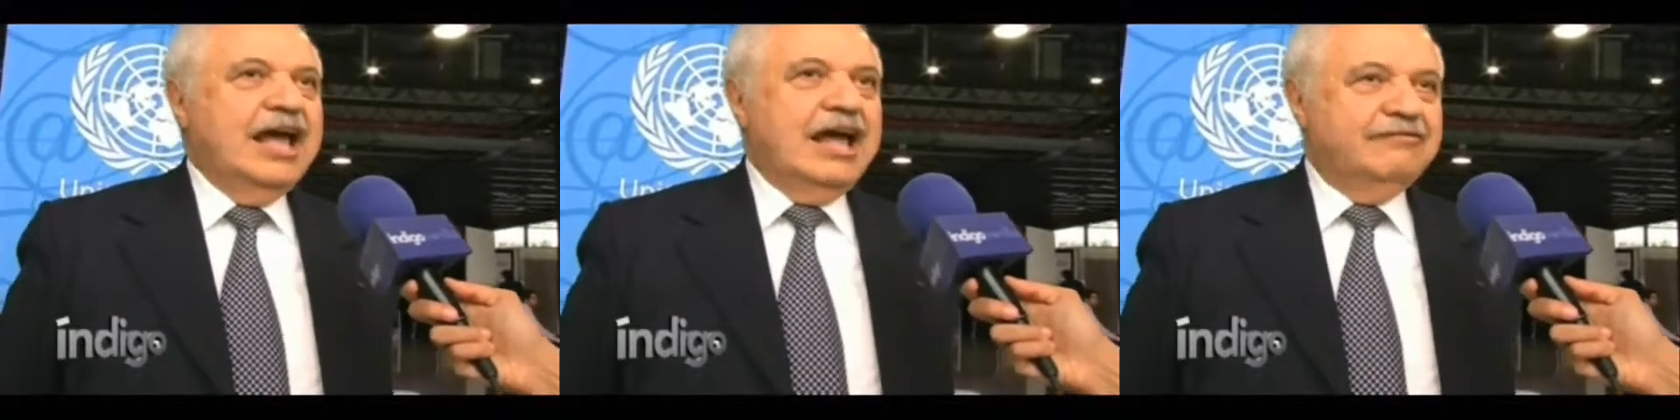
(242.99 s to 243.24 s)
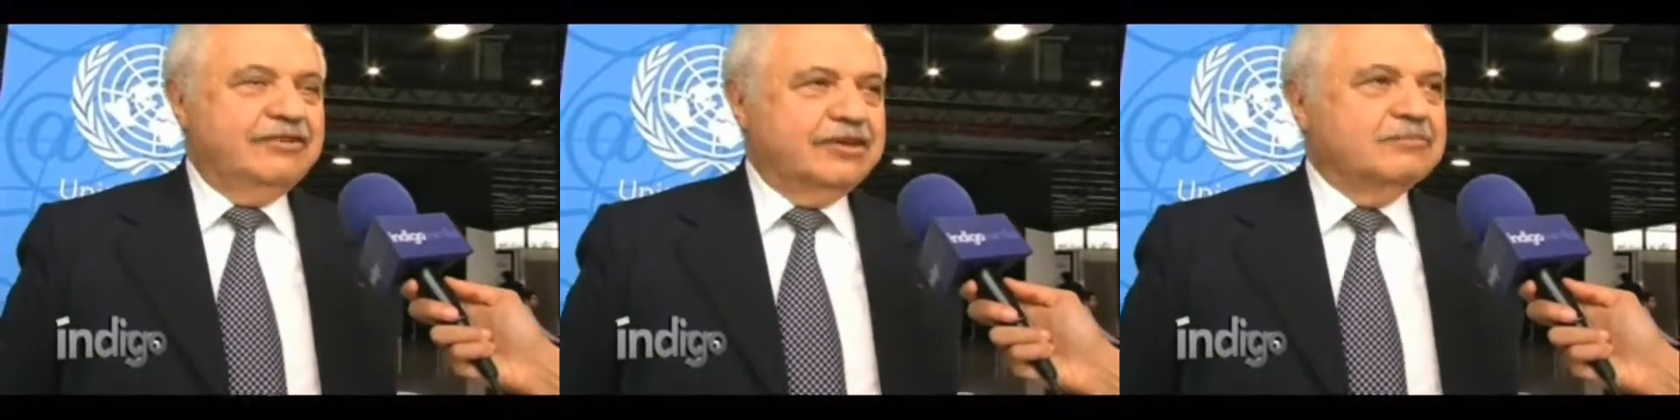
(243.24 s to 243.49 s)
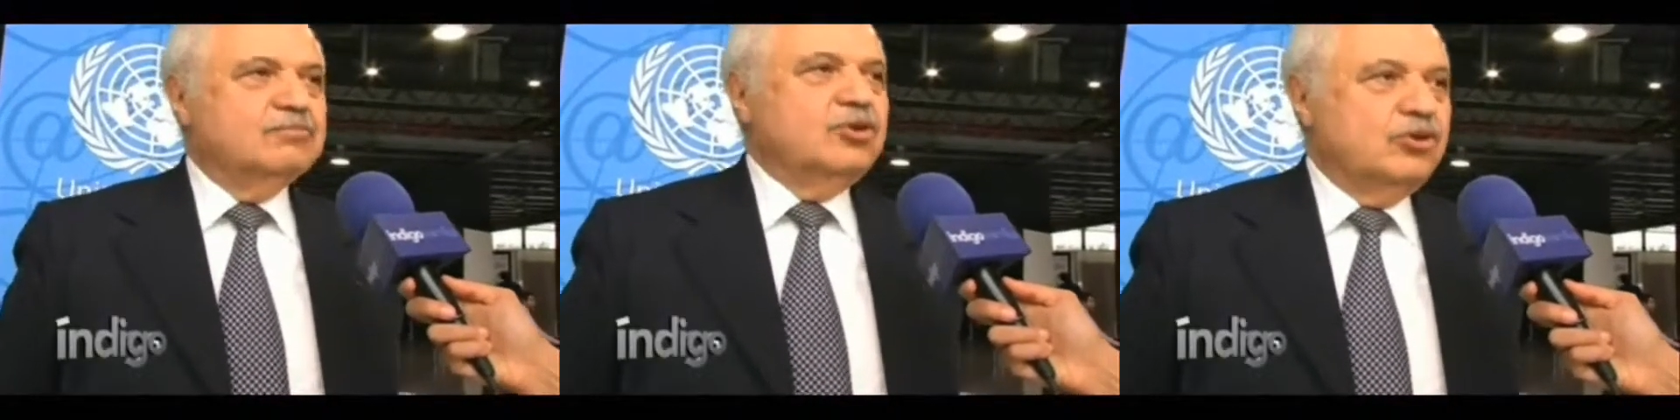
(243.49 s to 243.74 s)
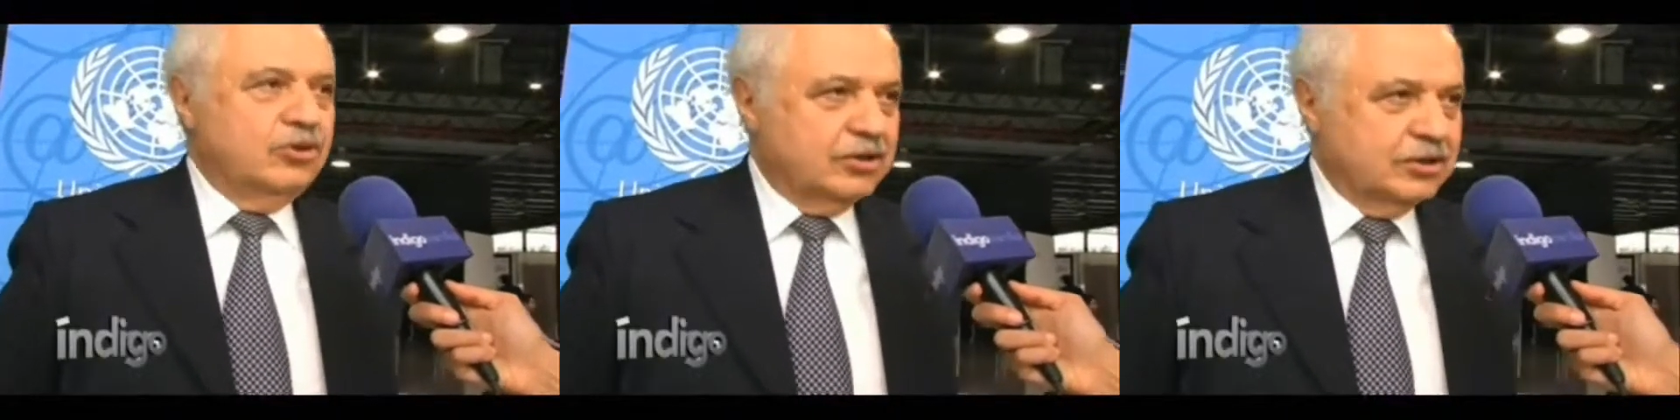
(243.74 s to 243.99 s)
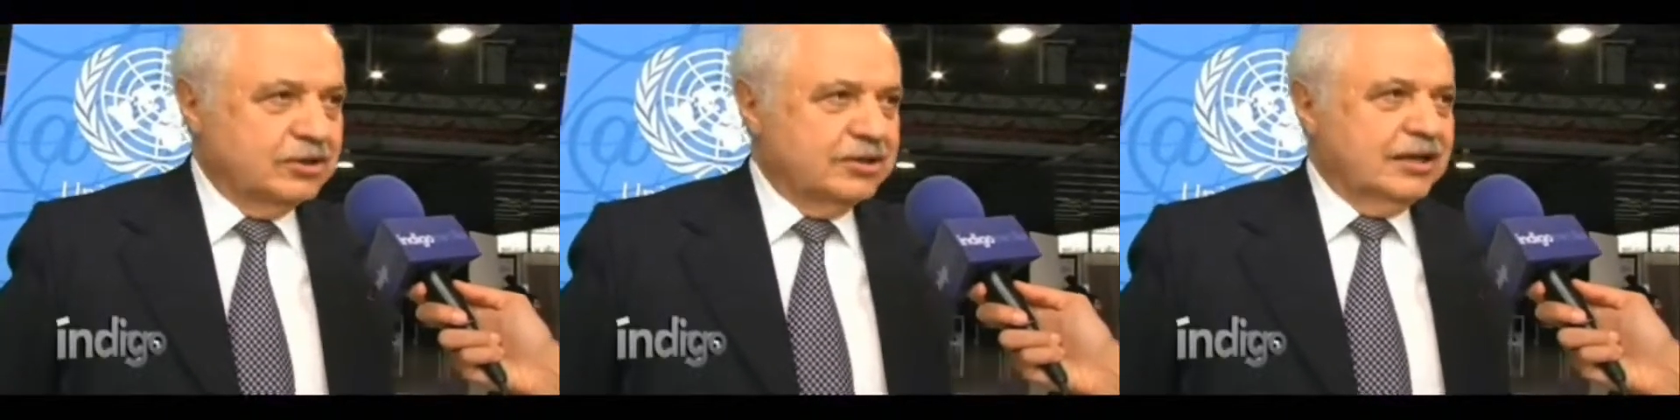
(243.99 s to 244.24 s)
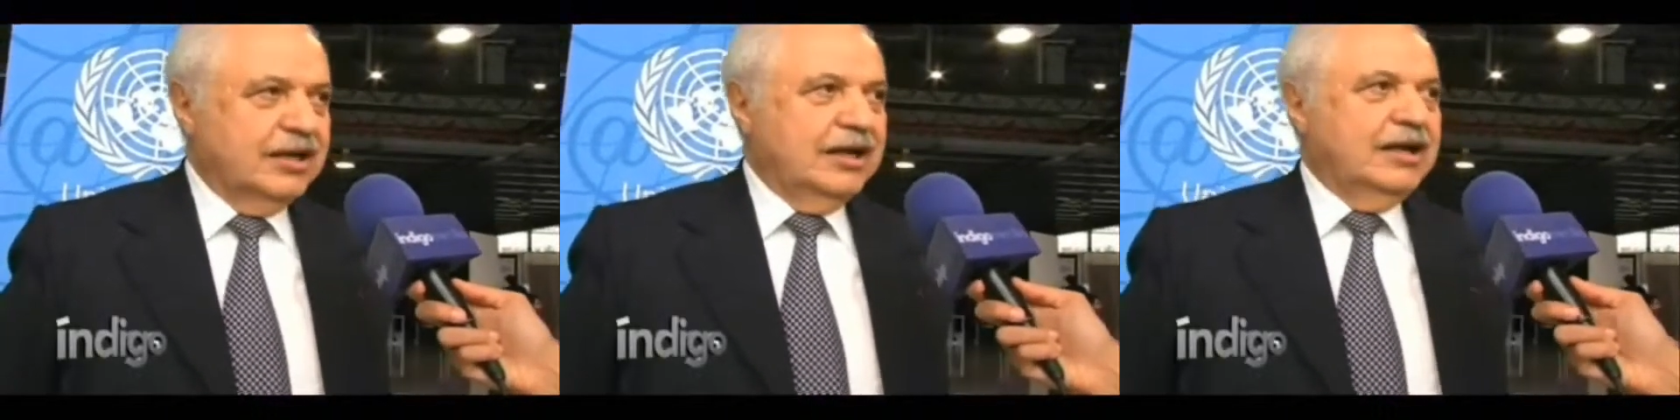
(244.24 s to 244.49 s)
having more
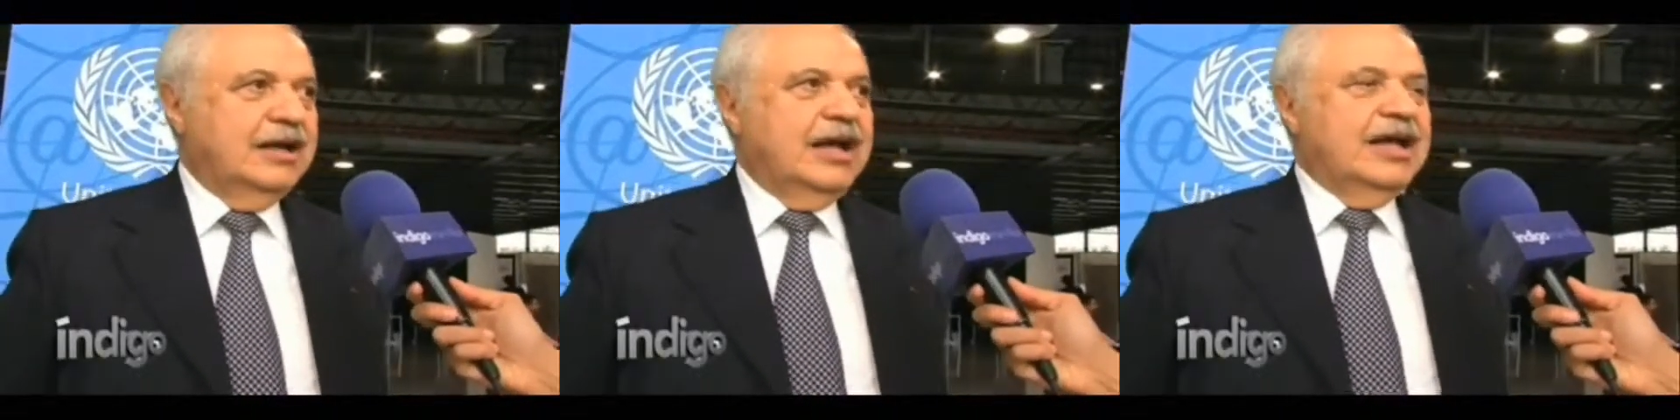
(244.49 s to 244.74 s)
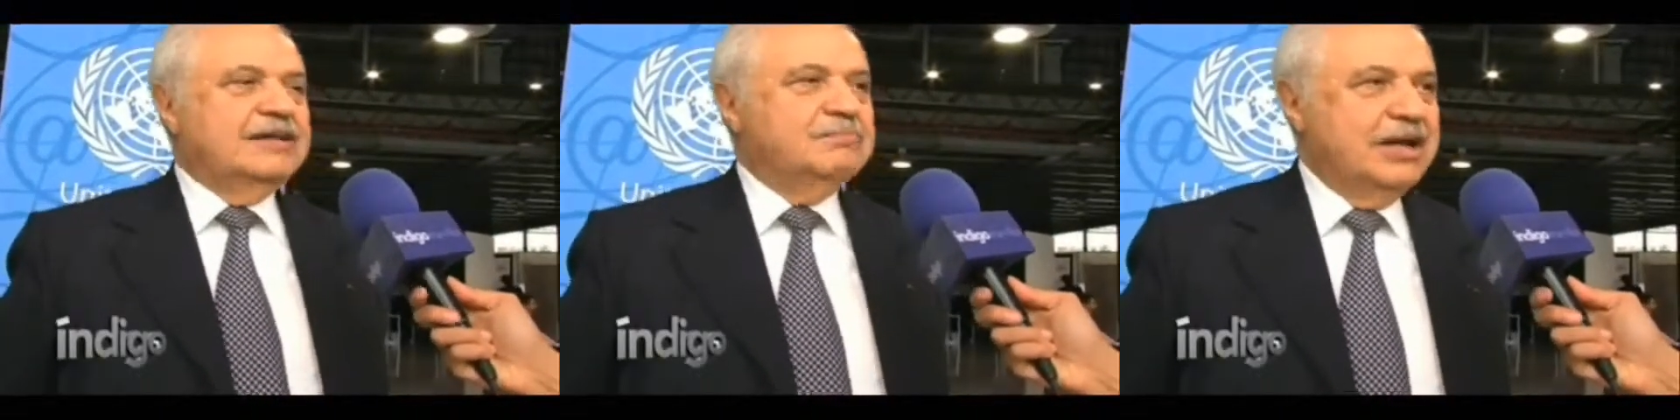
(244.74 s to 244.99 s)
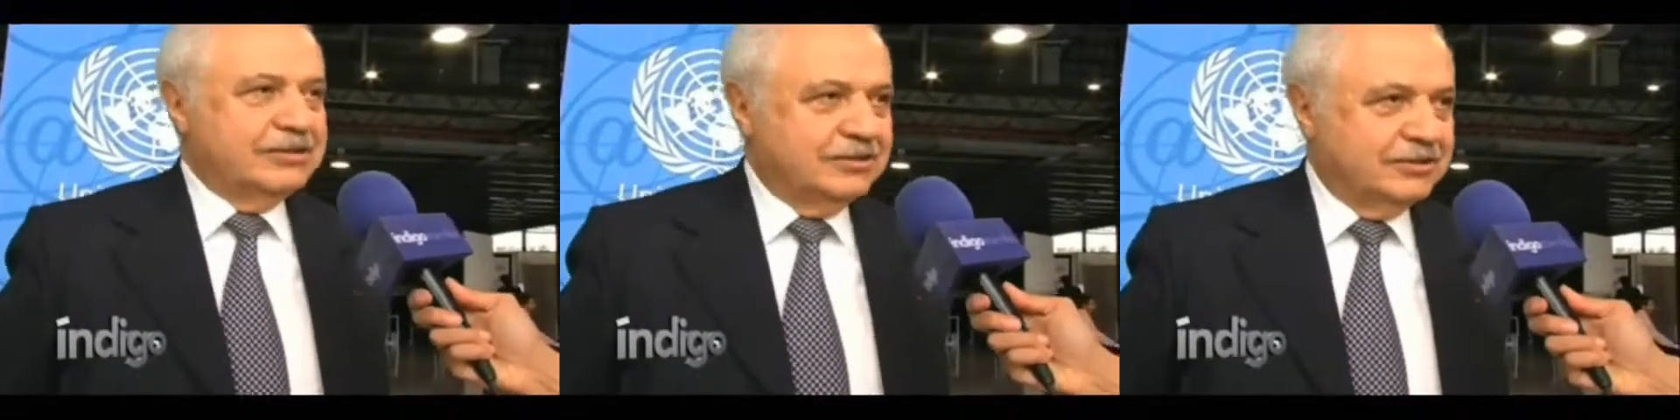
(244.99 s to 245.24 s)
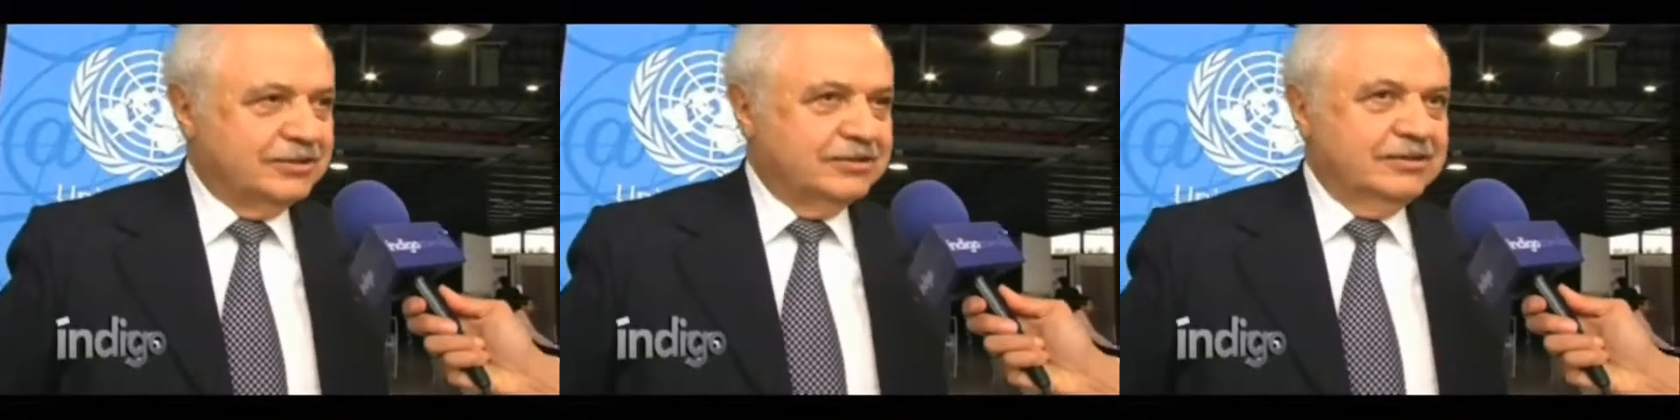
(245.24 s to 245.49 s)
and better